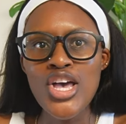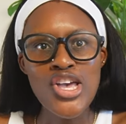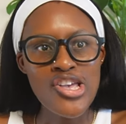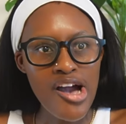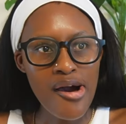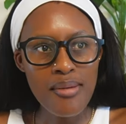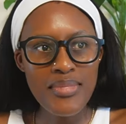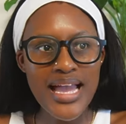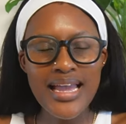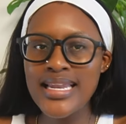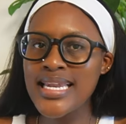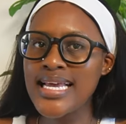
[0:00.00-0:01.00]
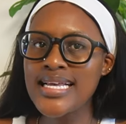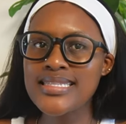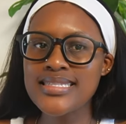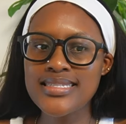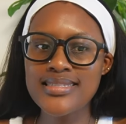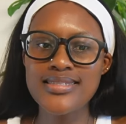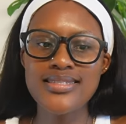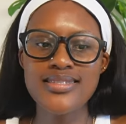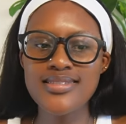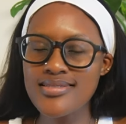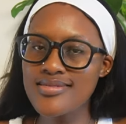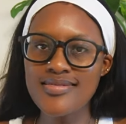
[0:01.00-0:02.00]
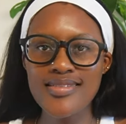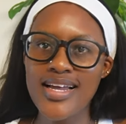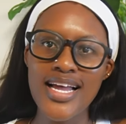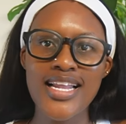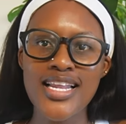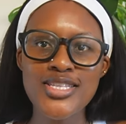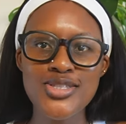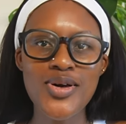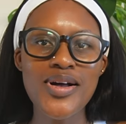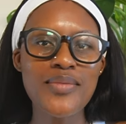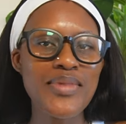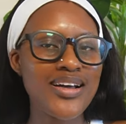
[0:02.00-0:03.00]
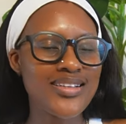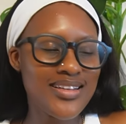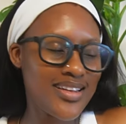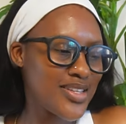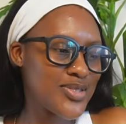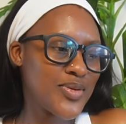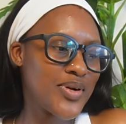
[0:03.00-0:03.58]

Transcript: yeah, man, let's talk about it. So